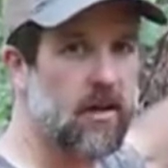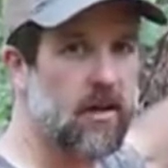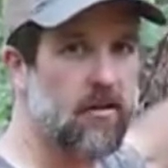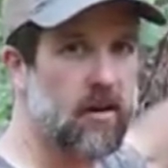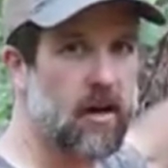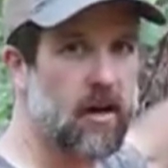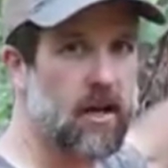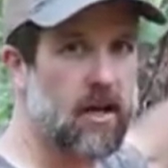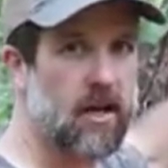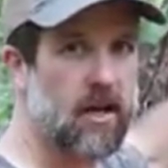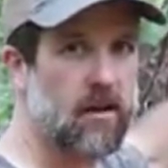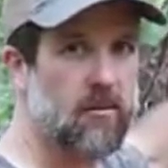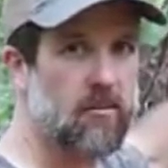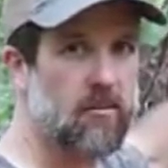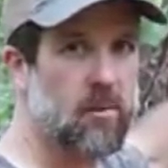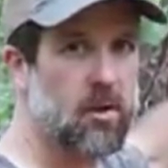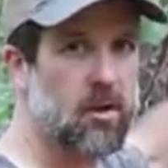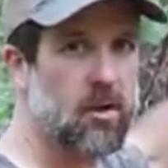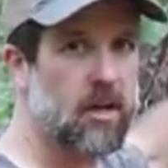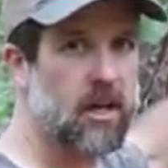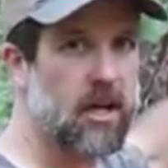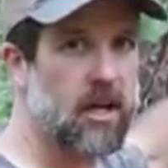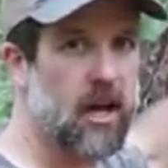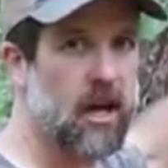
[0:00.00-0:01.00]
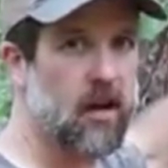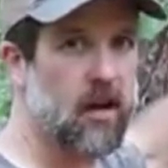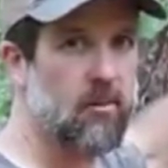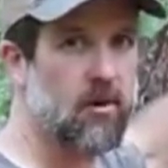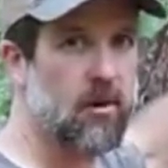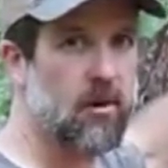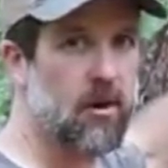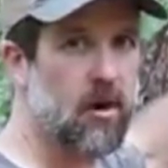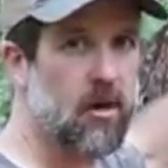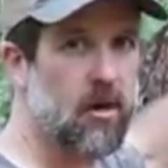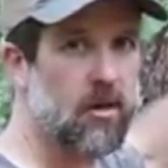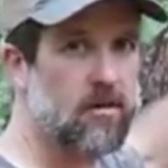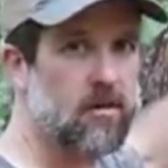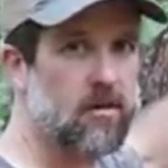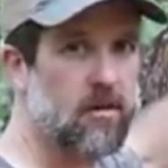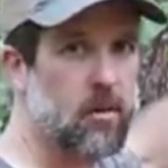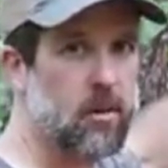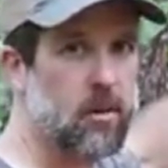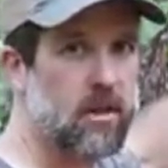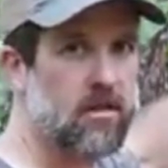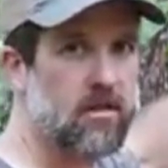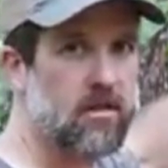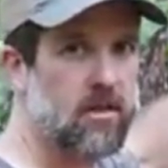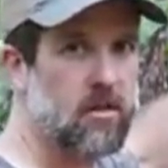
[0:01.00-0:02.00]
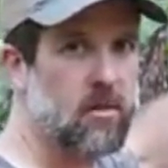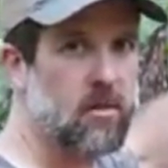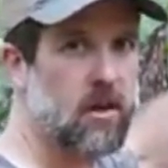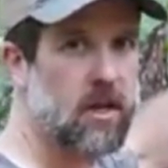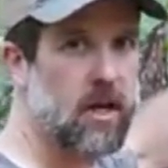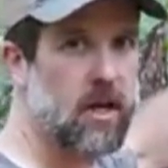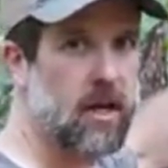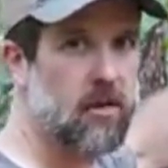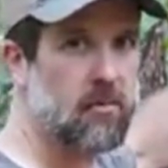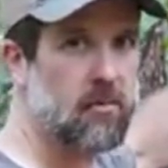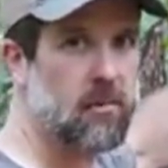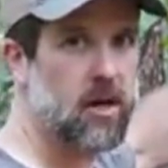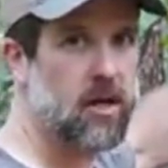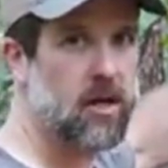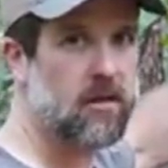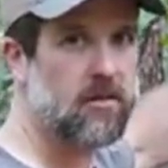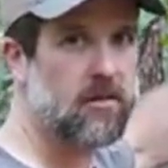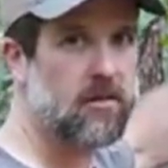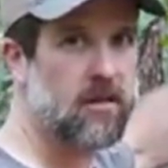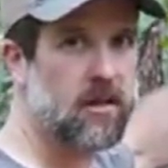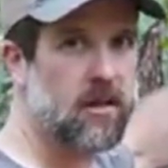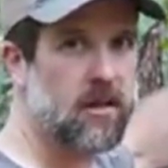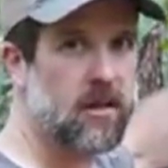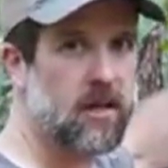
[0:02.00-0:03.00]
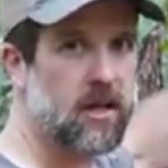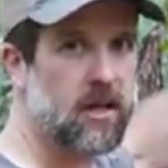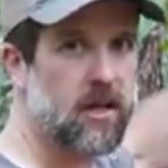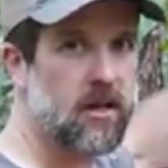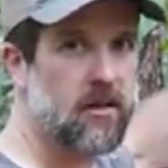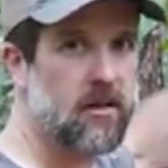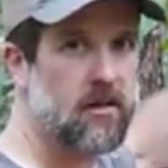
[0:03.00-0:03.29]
and get it ready and put a camera on it so we can see what kind of bucks are in